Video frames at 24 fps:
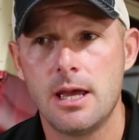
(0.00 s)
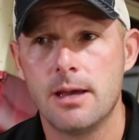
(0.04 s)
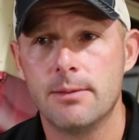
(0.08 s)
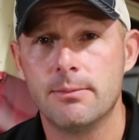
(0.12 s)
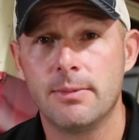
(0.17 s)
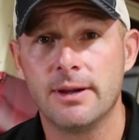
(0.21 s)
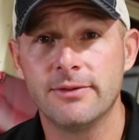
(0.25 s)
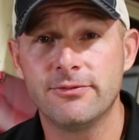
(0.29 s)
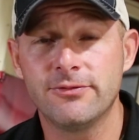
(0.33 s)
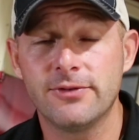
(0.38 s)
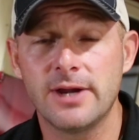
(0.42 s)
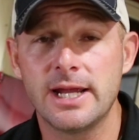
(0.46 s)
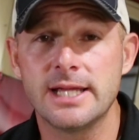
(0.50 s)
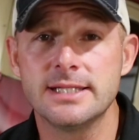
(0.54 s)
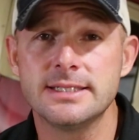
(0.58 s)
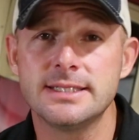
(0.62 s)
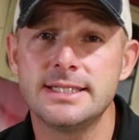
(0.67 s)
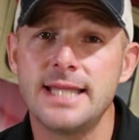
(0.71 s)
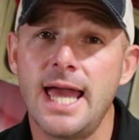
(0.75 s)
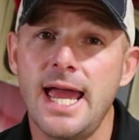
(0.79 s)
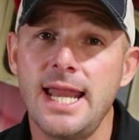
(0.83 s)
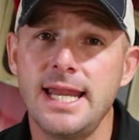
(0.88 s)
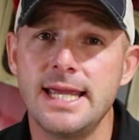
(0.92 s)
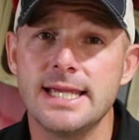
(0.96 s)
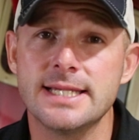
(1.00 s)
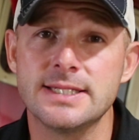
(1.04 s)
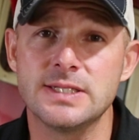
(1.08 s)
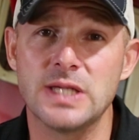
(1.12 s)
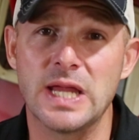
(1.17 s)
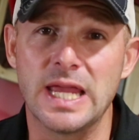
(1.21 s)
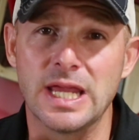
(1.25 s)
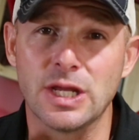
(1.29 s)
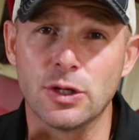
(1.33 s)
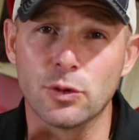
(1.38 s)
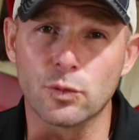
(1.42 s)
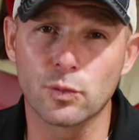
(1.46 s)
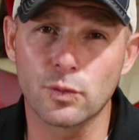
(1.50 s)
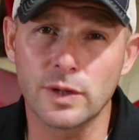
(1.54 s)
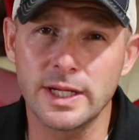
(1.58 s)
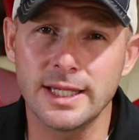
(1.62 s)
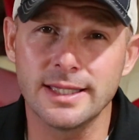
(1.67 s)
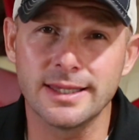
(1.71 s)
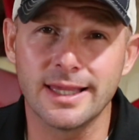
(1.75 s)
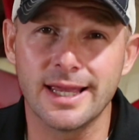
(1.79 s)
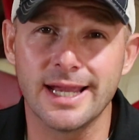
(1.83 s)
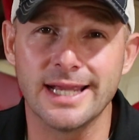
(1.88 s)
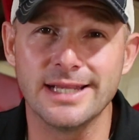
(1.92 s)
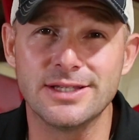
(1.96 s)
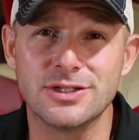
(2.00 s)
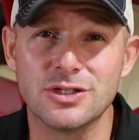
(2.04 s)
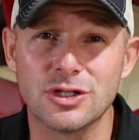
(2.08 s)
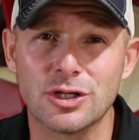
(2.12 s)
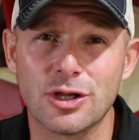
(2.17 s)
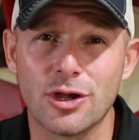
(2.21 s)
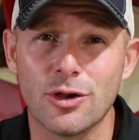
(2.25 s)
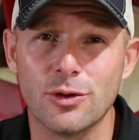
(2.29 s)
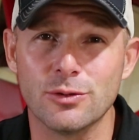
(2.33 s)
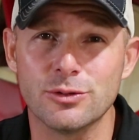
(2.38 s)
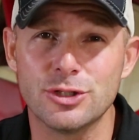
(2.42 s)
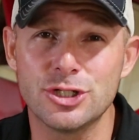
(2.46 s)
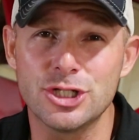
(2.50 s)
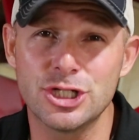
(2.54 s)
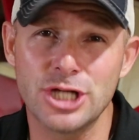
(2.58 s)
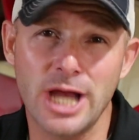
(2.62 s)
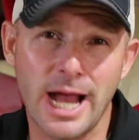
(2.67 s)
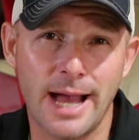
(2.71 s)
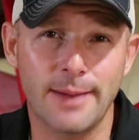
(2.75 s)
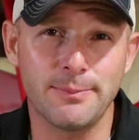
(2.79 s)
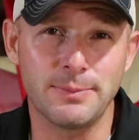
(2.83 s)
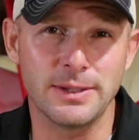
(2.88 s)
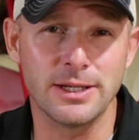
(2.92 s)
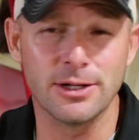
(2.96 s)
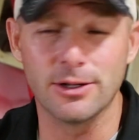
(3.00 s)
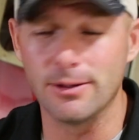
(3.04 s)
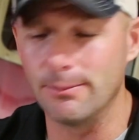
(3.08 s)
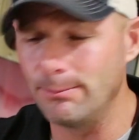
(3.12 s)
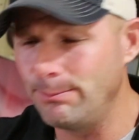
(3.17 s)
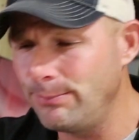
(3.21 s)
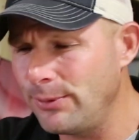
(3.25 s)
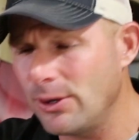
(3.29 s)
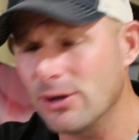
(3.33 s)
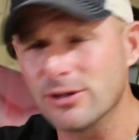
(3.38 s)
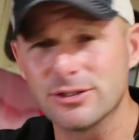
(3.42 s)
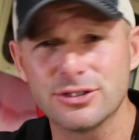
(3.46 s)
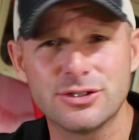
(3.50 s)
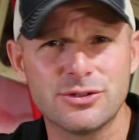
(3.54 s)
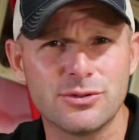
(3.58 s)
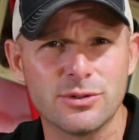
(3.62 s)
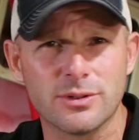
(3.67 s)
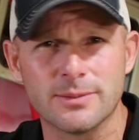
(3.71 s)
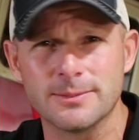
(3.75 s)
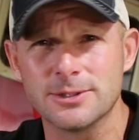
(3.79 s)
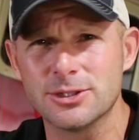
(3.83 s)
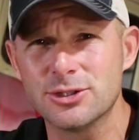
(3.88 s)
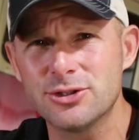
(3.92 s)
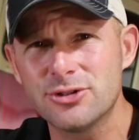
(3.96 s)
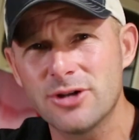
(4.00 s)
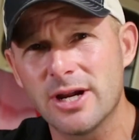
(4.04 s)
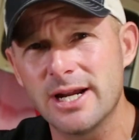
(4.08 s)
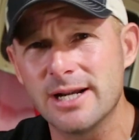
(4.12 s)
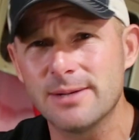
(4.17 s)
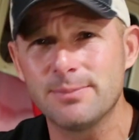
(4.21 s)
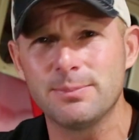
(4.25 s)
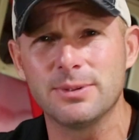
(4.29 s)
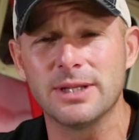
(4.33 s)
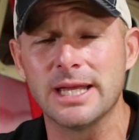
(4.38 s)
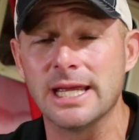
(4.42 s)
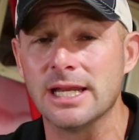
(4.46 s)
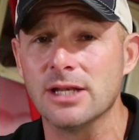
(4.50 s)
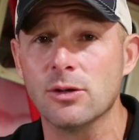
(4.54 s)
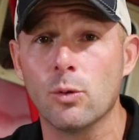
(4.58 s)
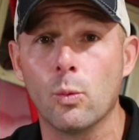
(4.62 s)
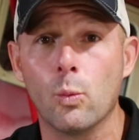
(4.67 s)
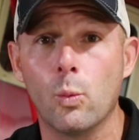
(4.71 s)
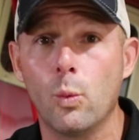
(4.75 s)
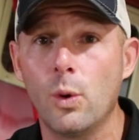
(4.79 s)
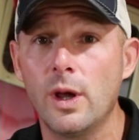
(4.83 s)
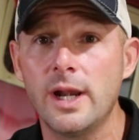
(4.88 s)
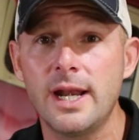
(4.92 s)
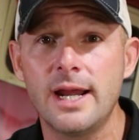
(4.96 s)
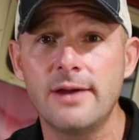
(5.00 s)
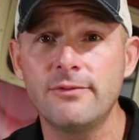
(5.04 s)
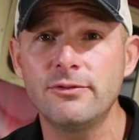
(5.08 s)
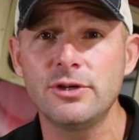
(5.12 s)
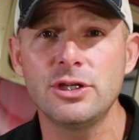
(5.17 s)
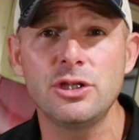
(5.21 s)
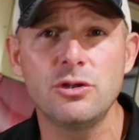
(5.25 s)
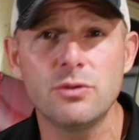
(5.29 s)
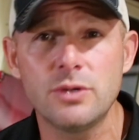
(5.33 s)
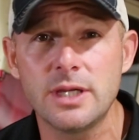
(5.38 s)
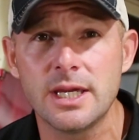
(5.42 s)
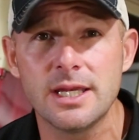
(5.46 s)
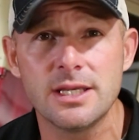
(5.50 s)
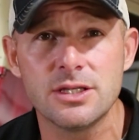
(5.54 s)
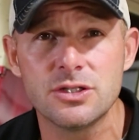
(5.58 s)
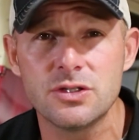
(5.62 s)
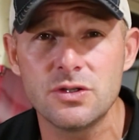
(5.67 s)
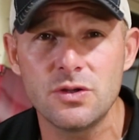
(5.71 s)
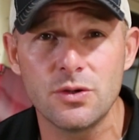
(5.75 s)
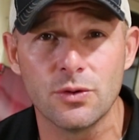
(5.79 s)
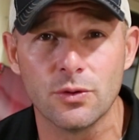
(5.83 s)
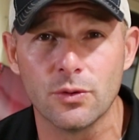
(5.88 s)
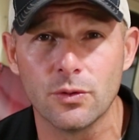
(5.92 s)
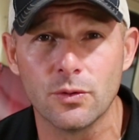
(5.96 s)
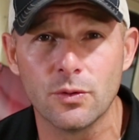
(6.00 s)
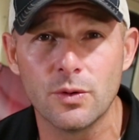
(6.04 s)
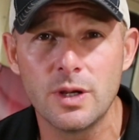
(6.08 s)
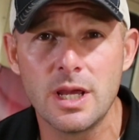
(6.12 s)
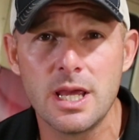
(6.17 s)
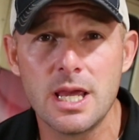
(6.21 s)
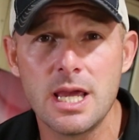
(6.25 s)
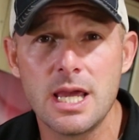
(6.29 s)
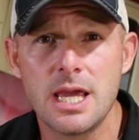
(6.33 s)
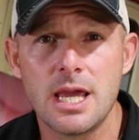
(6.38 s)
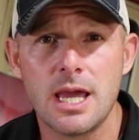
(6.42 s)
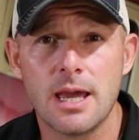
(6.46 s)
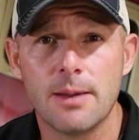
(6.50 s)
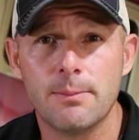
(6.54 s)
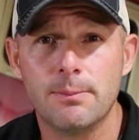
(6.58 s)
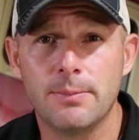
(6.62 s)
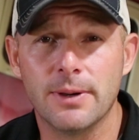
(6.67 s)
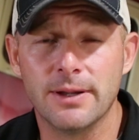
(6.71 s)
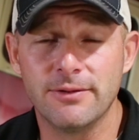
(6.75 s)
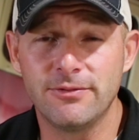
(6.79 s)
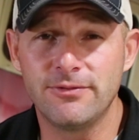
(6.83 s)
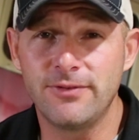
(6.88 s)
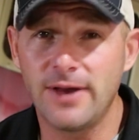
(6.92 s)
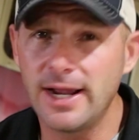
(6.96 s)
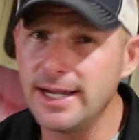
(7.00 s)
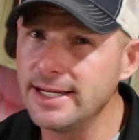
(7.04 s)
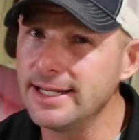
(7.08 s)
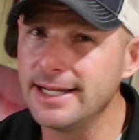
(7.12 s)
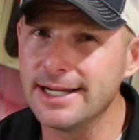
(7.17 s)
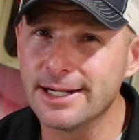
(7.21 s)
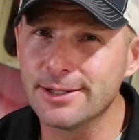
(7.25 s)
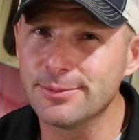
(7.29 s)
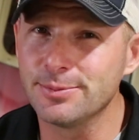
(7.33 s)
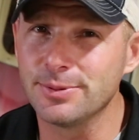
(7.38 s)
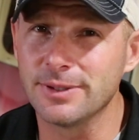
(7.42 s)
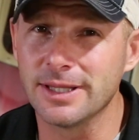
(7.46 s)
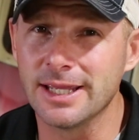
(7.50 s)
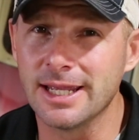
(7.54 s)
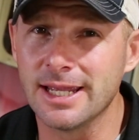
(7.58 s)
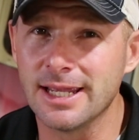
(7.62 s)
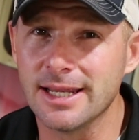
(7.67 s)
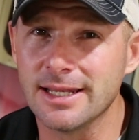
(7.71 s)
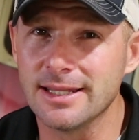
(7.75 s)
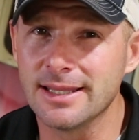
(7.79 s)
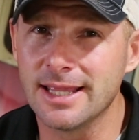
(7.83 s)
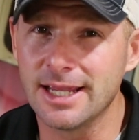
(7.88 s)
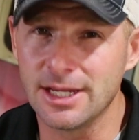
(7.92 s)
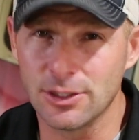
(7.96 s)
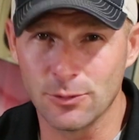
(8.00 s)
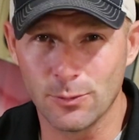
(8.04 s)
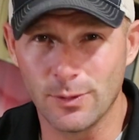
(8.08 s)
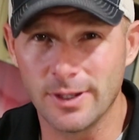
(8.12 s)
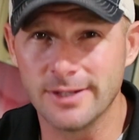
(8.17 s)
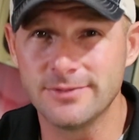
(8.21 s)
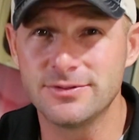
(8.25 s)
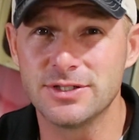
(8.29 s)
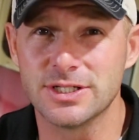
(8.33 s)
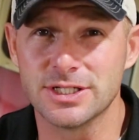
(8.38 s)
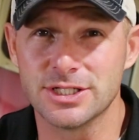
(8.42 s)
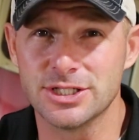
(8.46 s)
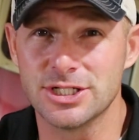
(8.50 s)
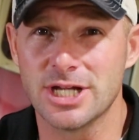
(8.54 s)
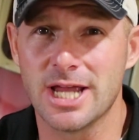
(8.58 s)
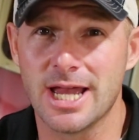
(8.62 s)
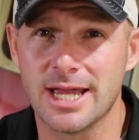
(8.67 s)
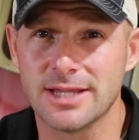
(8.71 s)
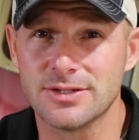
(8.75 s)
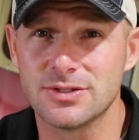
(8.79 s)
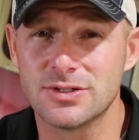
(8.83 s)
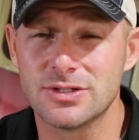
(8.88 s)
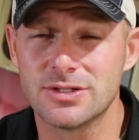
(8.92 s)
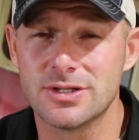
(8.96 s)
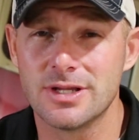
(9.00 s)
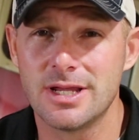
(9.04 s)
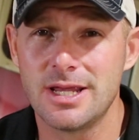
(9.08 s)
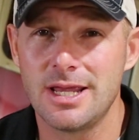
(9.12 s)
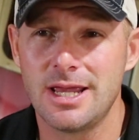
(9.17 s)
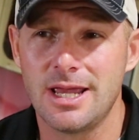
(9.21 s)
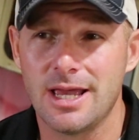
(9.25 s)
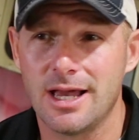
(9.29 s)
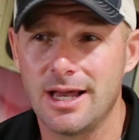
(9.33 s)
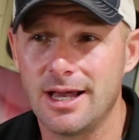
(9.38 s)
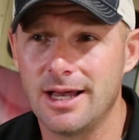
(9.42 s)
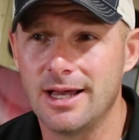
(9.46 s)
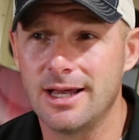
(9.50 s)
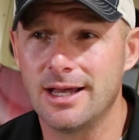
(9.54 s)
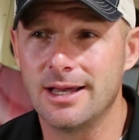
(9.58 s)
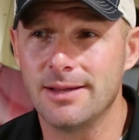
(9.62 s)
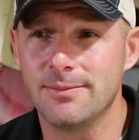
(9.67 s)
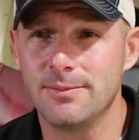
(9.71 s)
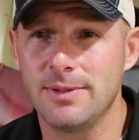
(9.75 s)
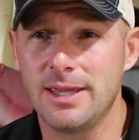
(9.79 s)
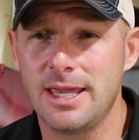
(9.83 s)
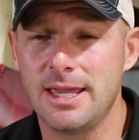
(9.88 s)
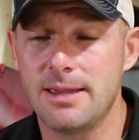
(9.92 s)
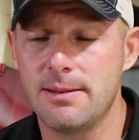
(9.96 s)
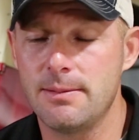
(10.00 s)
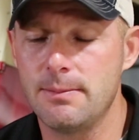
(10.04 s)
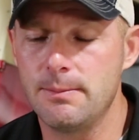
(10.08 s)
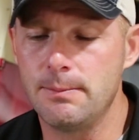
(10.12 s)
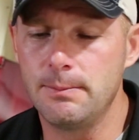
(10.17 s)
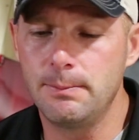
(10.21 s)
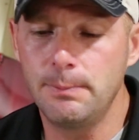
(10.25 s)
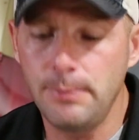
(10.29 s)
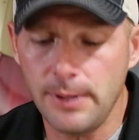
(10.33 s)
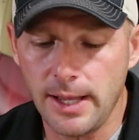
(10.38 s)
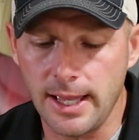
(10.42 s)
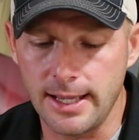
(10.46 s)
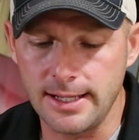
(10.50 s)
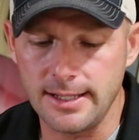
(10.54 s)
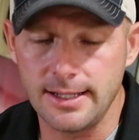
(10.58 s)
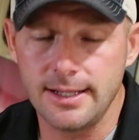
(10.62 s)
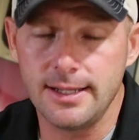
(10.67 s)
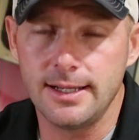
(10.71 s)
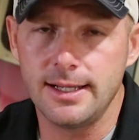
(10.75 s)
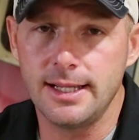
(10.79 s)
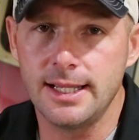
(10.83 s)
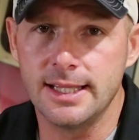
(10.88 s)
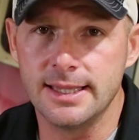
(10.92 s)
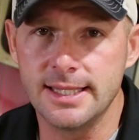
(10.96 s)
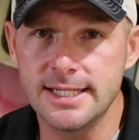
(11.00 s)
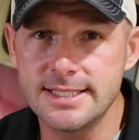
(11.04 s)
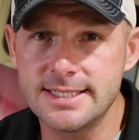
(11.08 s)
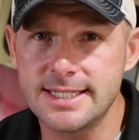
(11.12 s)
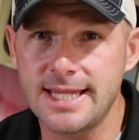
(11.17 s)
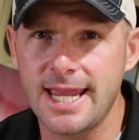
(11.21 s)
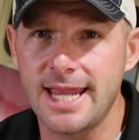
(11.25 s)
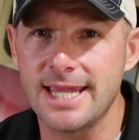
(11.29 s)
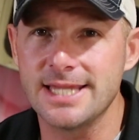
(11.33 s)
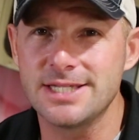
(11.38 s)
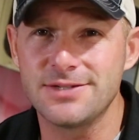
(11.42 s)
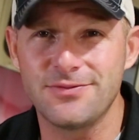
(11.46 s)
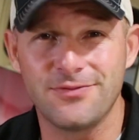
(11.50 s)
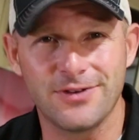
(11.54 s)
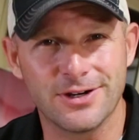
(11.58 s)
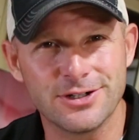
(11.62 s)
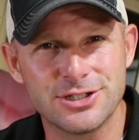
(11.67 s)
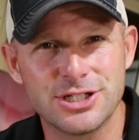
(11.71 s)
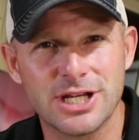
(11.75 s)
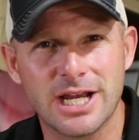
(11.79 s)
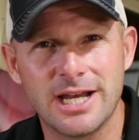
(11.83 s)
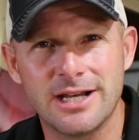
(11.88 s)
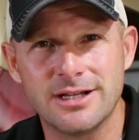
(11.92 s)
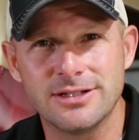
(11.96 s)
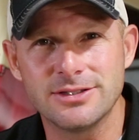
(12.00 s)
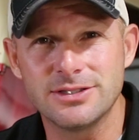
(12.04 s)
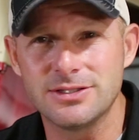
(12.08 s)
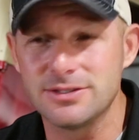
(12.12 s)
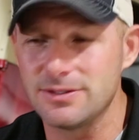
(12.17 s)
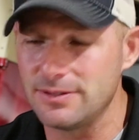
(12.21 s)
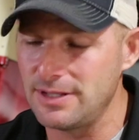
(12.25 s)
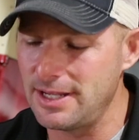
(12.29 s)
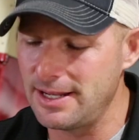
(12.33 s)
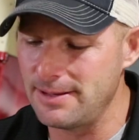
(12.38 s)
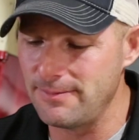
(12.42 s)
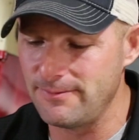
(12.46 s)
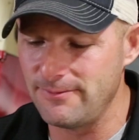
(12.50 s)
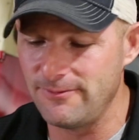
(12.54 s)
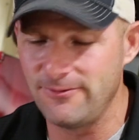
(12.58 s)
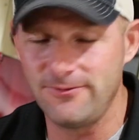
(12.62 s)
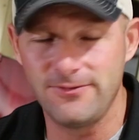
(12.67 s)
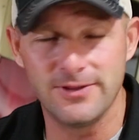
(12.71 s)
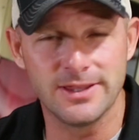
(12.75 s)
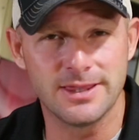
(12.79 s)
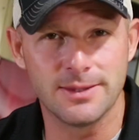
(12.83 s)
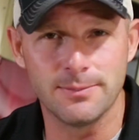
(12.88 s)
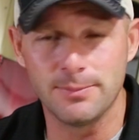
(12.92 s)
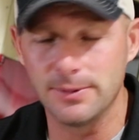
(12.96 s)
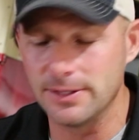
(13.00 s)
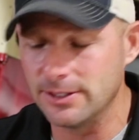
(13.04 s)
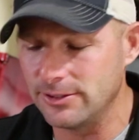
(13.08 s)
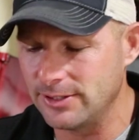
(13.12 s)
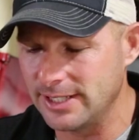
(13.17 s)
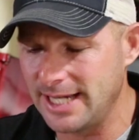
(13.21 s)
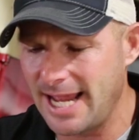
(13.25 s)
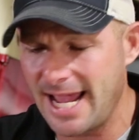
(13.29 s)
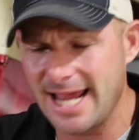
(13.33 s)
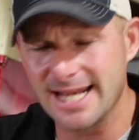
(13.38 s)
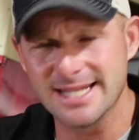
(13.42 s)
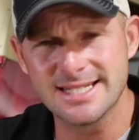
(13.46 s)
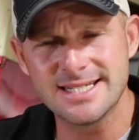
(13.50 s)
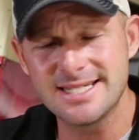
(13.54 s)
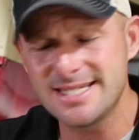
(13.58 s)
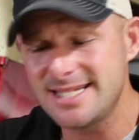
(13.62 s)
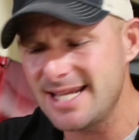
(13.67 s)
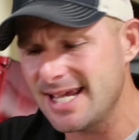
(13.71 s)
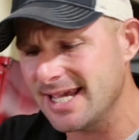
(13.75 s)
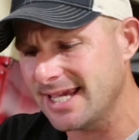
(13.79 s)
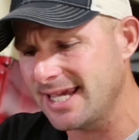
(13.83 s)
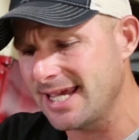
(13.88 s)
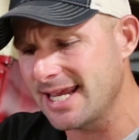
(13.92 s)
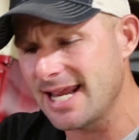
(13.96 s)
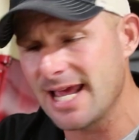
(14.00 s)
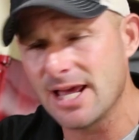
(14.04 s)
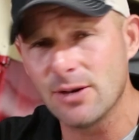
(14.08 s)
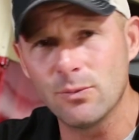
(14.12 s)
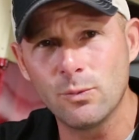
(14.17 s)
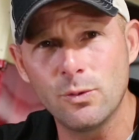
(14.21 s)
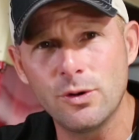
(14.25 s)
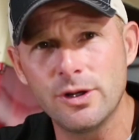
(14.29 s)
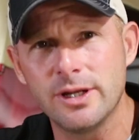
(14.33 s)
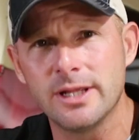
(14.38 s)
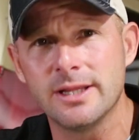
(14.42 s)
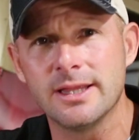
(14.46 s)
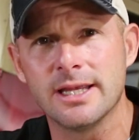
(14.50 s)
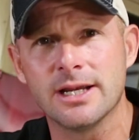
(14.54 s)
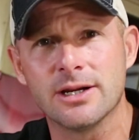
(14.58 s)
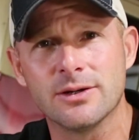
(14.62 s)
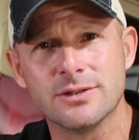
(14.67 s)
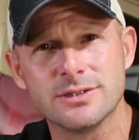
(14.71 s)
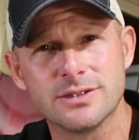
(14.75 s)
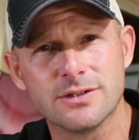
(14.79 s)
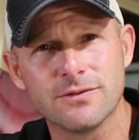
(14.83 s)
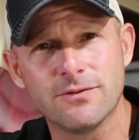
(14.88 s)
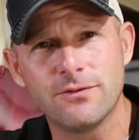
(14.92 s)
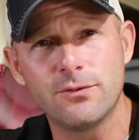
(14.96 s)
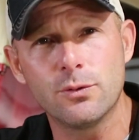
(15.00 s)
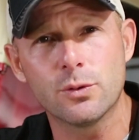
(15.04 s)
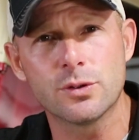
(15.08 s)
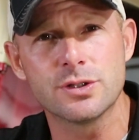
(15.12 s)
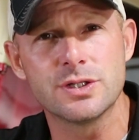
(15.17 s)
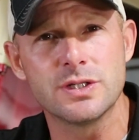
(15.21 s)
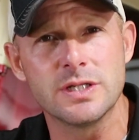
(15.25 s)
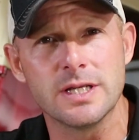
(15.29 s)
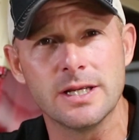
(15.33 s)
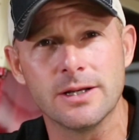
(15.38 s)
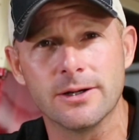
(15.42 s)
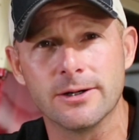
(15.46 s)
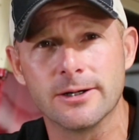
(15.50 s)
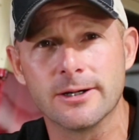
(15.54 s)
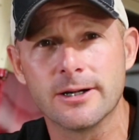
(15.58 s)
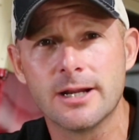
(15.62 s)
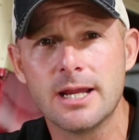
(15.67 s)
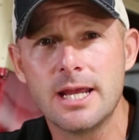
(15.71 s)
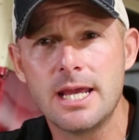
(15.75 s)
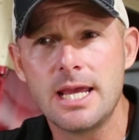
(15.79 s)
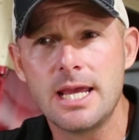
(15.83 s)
My friends, that is a green light to go shopping on Barnstormers, Trade a Plane, whatever you can do, but find an airplane that your wife suggests. But in this case, Fairchild's, it fit the bill. It had a stick. It had wood in there. It was a four-seater.